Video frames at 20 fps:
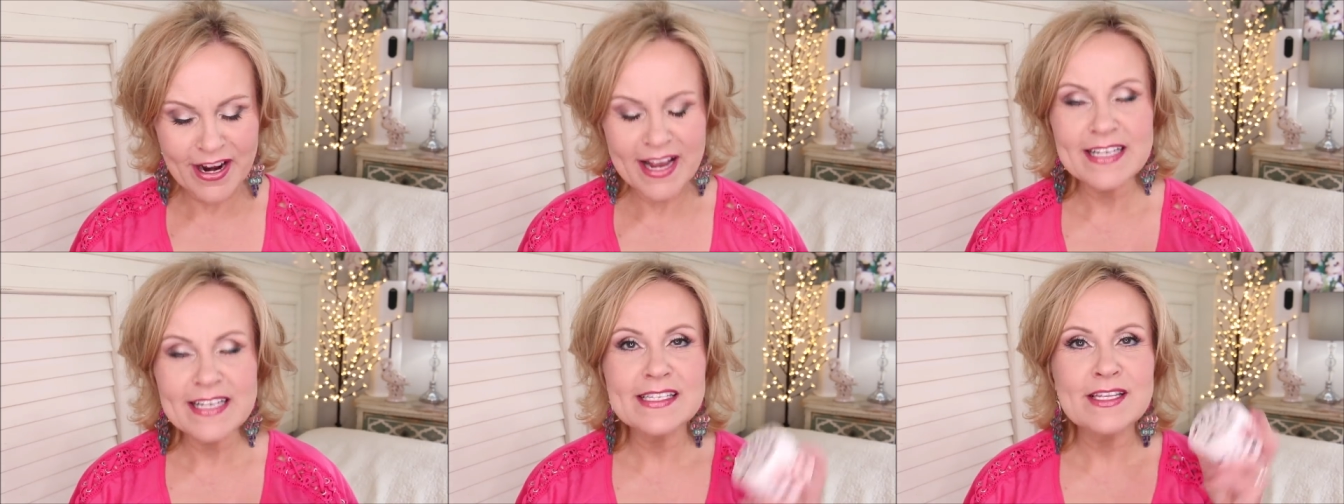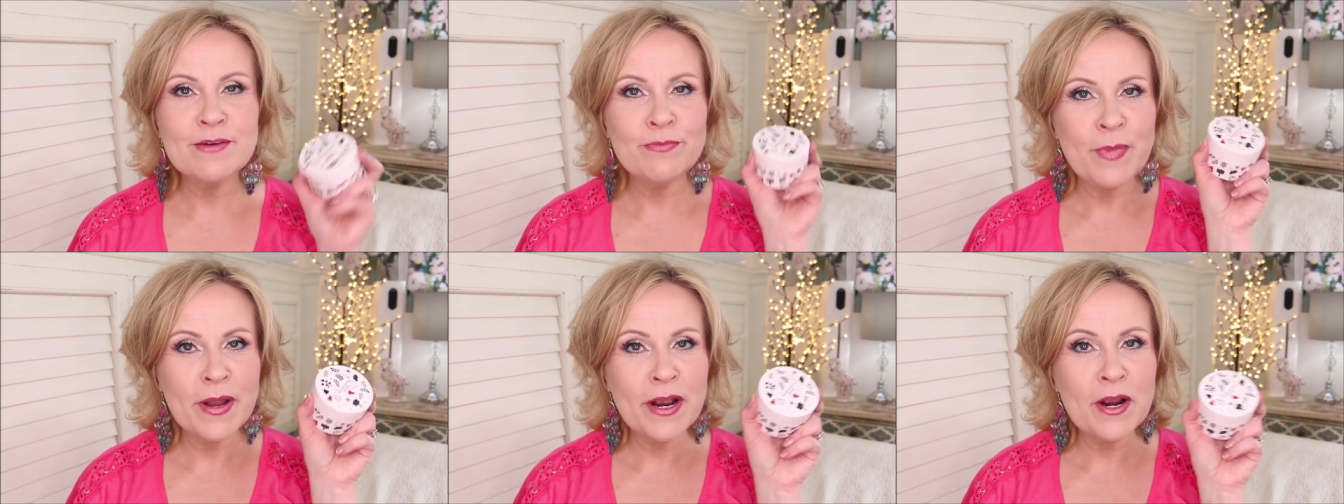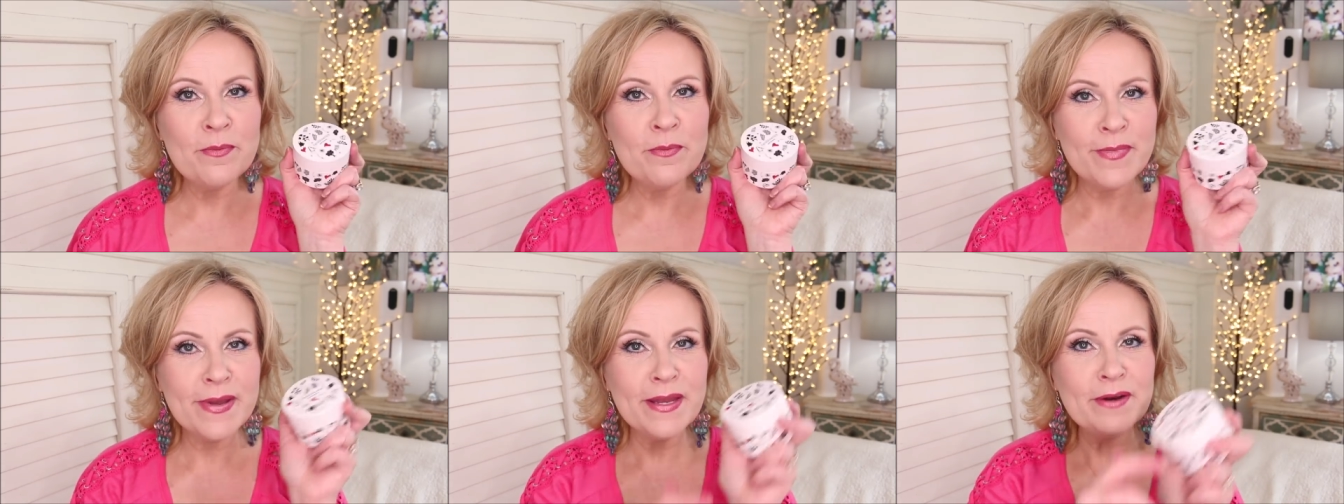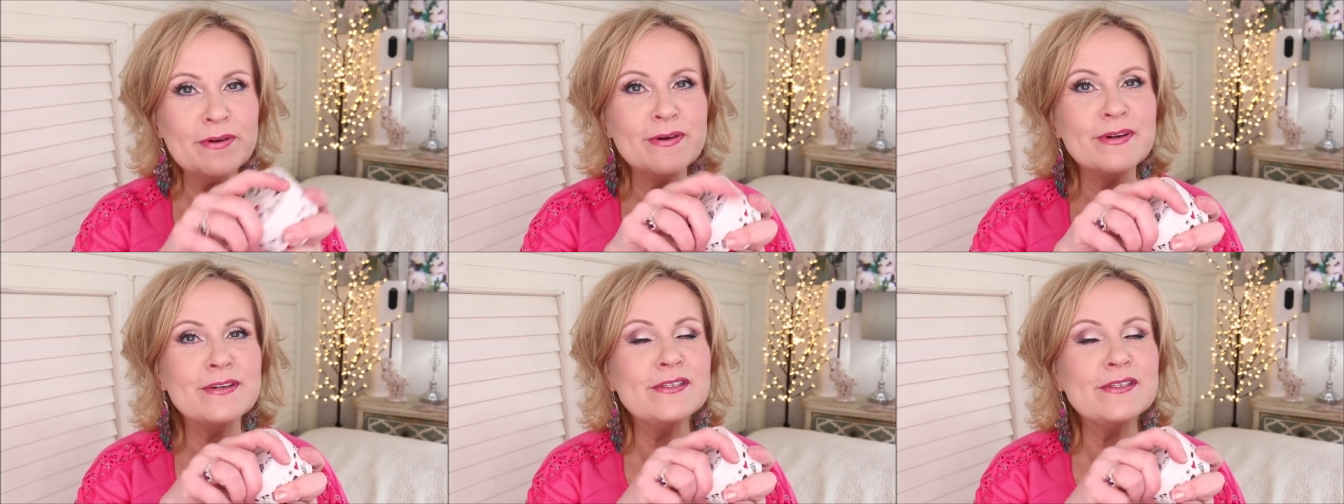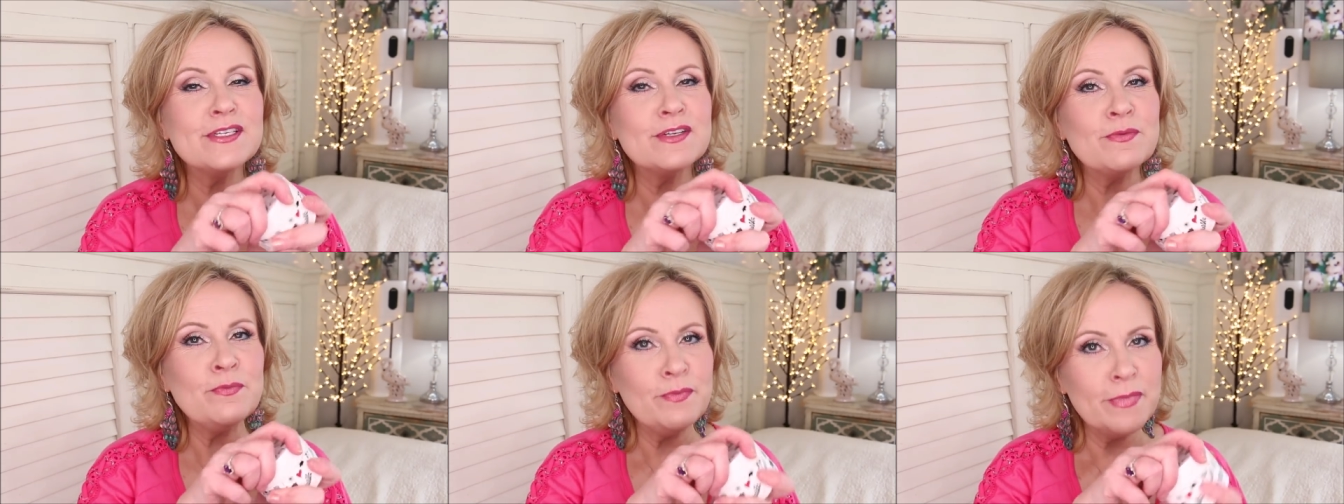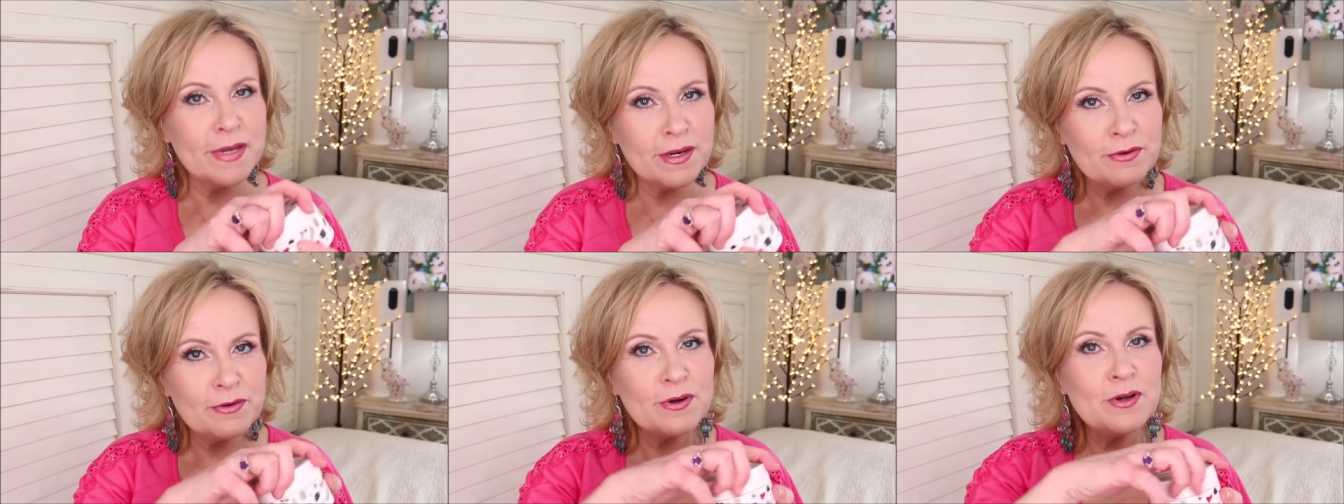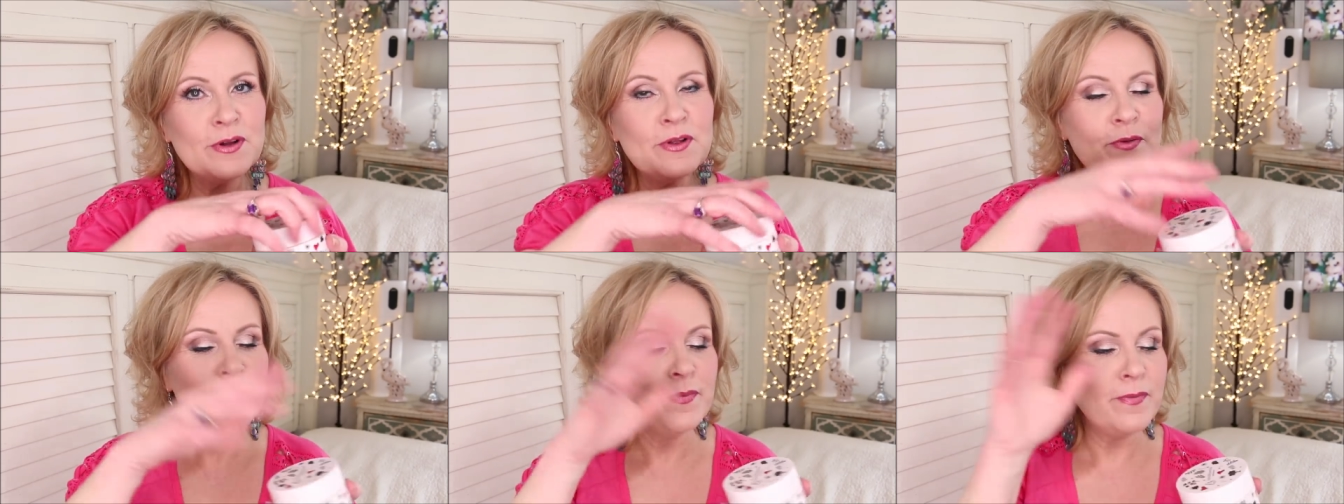is the Bare Minerals
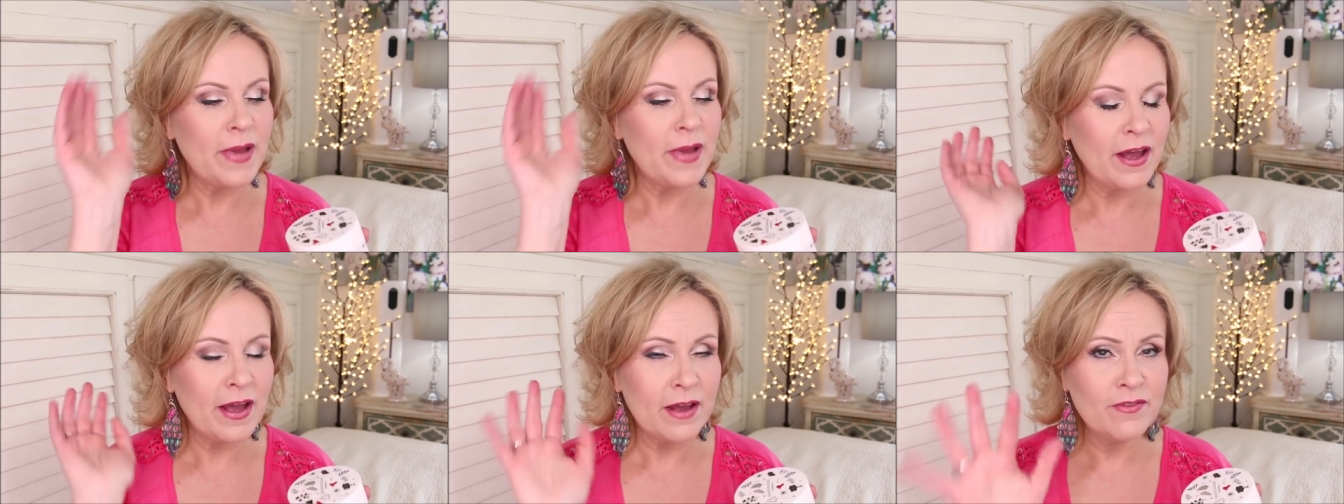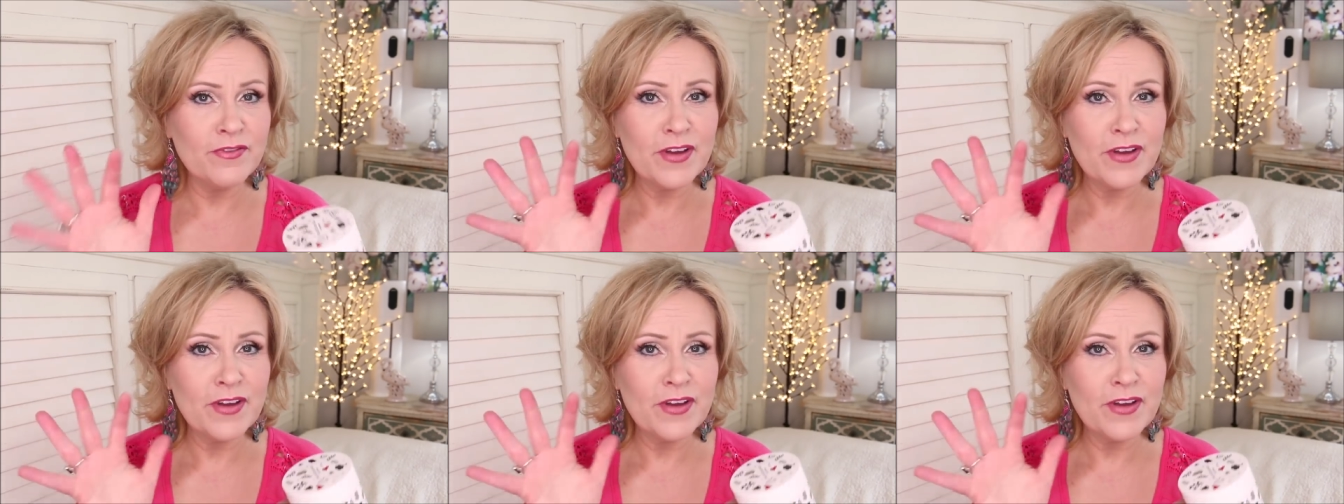Mineral uh,